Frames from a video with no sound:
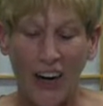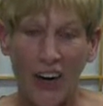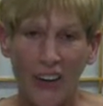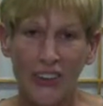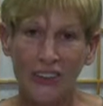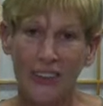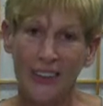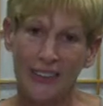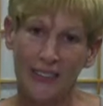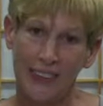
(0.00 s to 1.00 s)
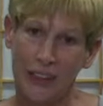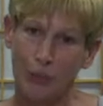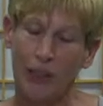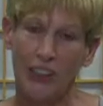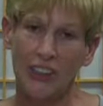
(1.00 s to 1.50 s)
All you can do is the
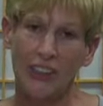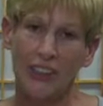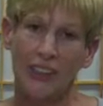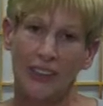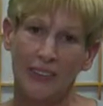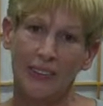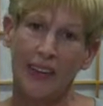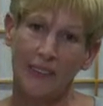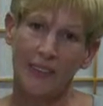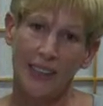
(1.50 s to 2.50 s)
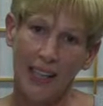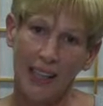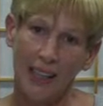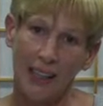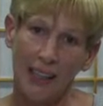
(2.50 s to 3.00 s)
best you can do every
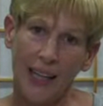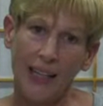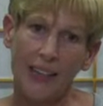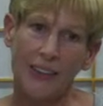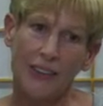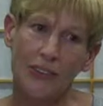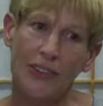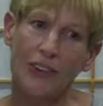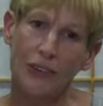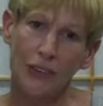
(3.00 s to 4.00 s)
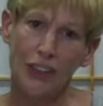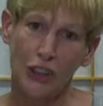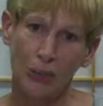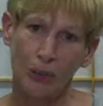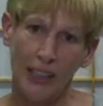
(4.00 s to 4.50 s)
day, and that includes learning
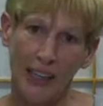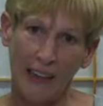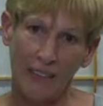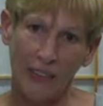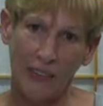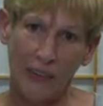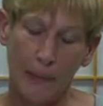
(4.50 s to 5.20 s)
new behavior.